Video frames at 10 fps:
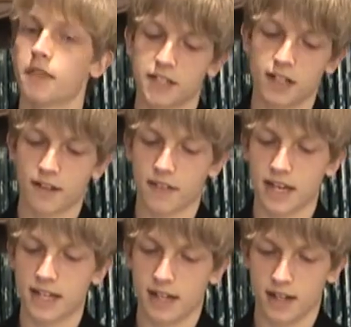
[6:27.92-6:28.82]
The song
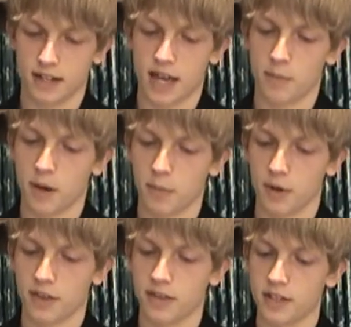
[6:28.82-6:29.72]
that he came up
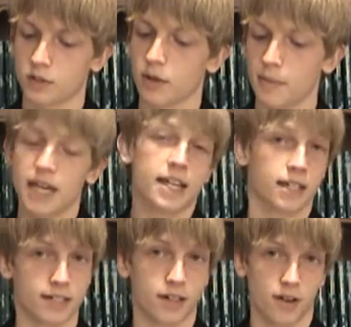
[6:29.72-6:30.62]
with is what many
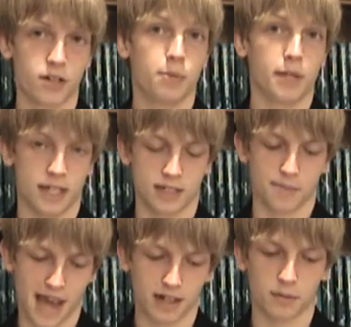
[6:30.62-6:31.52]
consider to be his
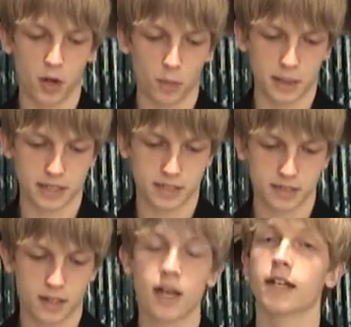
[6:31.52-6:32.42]
magnum opus,
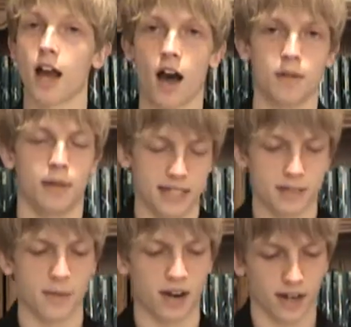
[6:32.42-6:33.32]
God Bless
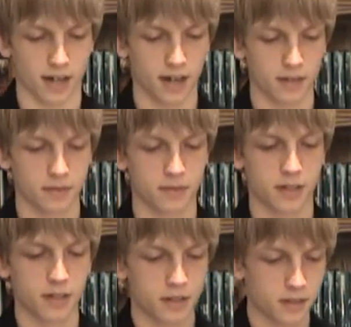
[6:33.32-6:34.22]

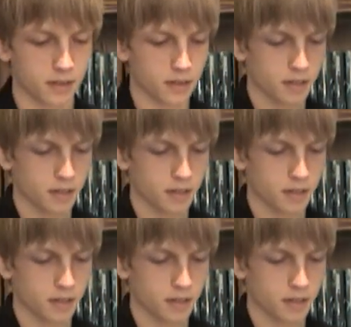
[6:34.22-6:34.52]
America.